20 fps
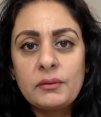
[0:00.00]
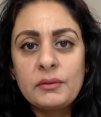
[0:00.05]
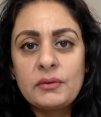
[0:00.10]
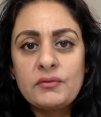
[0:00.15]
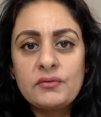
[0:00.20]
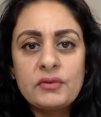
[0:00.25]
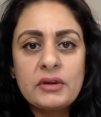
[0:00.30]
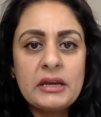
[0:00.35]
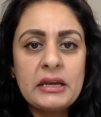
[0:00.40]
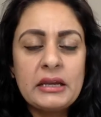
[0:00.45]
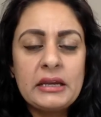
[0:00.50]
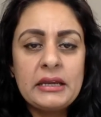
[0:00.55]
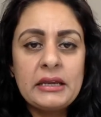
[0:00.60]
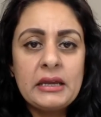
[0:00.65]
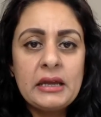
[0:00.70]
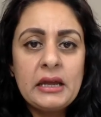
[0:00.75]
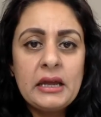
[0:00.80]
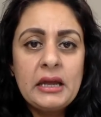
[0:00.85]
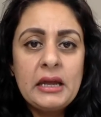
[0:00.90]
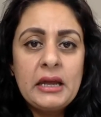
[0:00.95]
It really
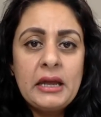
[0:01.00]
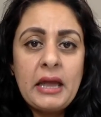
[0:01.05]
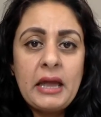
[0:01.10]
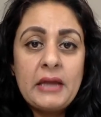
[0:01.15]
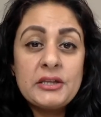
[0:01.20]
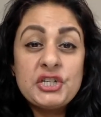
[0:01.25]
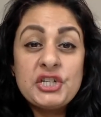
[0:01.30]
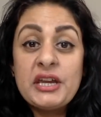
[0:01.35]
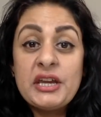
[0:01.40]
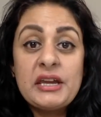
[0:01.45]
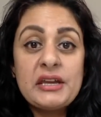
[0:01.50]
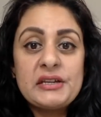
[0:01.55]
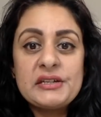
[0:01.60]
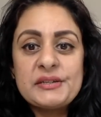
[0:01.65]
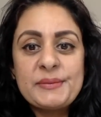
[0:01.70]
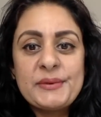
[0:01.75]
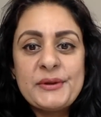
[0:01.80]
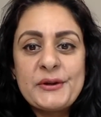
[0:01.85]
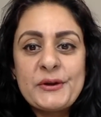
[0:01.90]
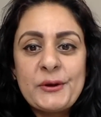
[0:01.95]
cheers
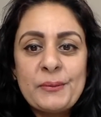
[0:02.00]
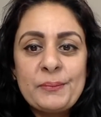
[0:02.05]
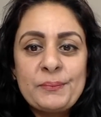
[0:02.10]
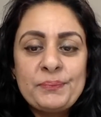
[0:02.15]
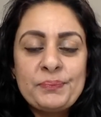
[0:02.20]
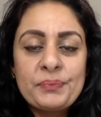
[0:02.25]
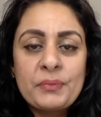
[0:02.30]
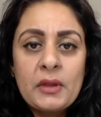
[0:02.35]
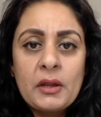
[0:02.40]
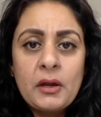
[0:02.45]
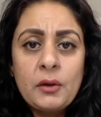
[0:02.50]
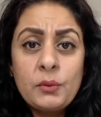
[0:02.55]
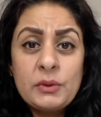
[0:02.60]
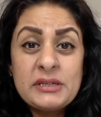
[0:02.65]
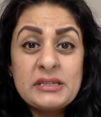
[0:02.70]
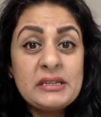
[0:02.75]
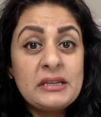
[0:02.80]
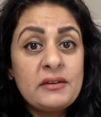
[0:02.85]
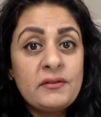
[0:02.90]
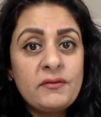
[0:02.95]
me up. We're
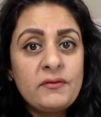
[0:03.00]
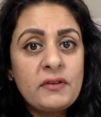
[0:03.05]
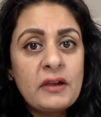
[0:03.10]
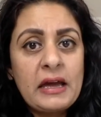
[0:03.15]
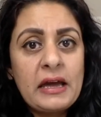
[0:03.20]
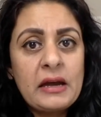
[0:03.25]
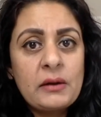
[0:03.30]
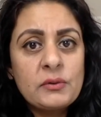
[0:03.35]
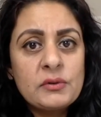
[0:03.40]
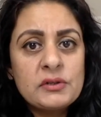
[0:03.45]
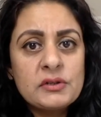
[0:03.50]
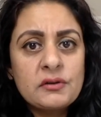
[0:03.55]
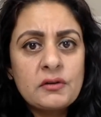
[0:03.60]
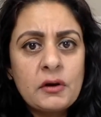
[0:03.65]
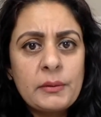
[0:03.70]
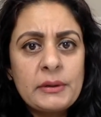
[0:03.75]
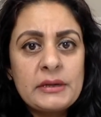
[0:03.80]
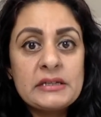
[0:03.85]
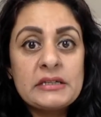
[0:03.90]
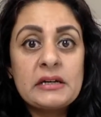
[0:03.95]
seeing flowers
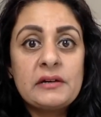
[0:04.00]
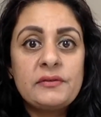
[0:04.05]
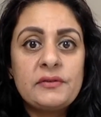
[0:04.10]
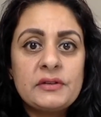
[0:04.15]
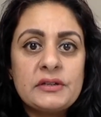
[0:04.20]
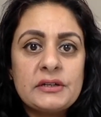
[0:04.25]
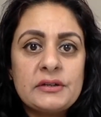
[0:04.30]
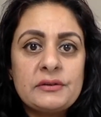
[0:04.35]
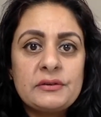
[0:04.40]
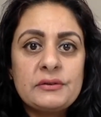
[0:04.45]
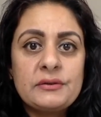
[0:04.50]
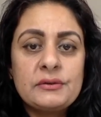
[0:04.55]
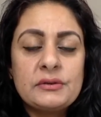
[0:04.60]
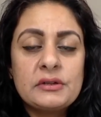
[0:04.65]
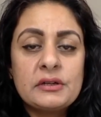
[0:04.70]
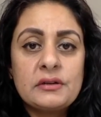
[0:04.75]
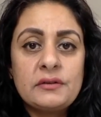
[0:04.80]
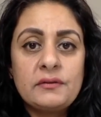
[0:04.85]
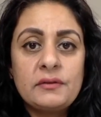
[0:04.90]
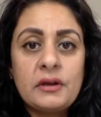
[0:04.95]
growing, daffodils
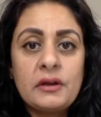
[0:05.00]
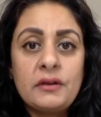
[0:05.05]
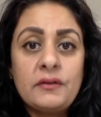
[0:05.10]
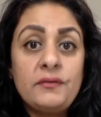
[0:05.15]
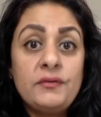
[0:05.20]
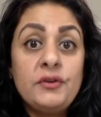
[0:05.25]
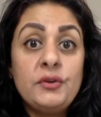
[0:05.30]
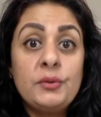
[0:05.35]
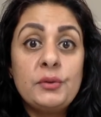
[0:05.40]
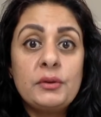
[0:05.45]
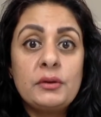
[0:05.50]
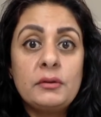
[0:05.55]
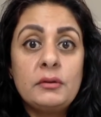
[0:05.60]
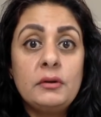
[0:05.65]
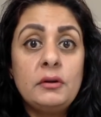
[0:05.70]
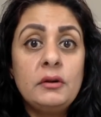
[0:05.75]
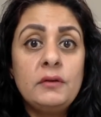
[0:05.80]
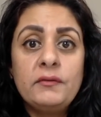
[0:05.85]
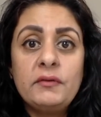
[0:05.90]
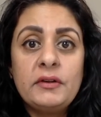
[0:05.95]
and a few other
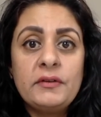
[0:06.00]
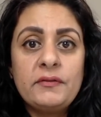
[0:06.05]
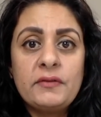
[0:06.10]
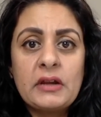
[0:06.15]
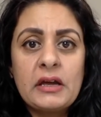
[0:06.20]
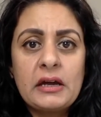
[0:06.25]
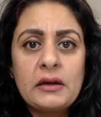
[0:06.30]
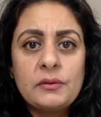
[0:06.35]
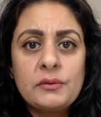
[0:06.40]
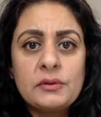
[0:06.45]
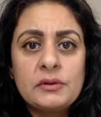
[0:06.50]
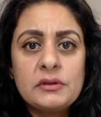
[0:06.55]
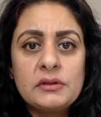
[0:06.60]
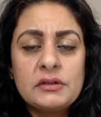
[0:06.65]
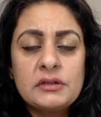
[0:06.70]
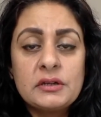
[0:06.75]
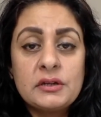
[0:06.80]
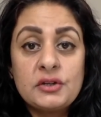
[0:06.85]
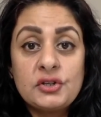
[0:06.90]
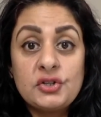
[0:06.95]
lovely flowers
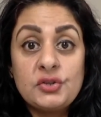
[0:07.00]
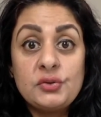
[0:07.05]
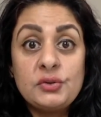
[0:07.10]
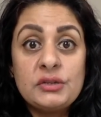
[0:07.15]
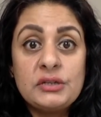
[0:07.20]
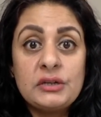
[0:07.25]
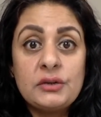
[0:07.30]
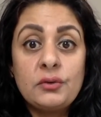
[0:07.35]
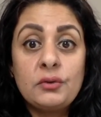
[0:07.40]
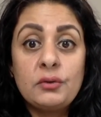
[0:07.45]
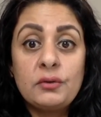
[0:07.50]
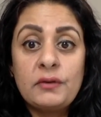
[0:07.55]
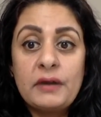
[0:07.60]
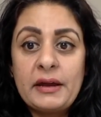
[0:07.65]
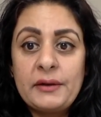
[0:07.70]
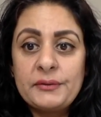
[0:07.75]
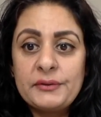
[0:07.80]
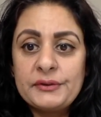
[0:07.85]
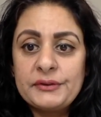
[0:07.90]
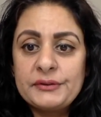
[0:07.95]
shooting all
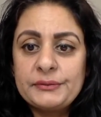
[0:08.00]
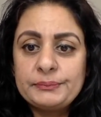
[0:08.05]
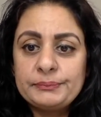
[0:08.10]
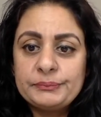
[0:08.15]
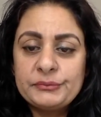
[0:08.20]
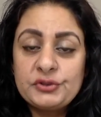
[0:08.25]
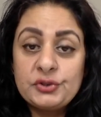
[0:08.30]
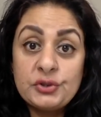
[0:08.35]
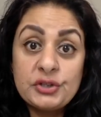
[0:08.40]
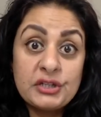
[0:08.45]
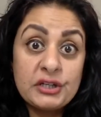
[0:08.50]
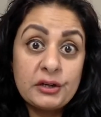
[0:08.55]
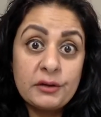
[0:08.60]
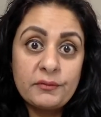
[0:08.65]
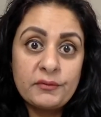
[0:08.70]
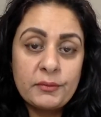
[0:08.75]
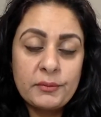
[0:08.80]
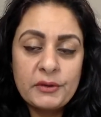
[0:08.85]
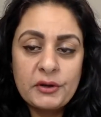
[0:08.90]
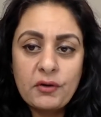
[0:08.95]
around us, shooting up
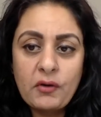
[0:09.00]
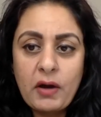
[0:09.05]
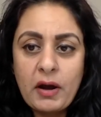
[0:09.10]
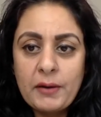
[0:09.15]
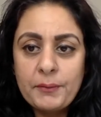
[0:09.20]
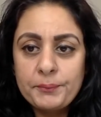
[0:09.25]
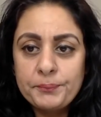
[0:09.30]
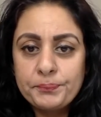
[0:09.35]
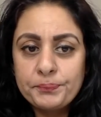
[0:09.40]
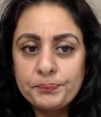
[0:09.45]
from the ground.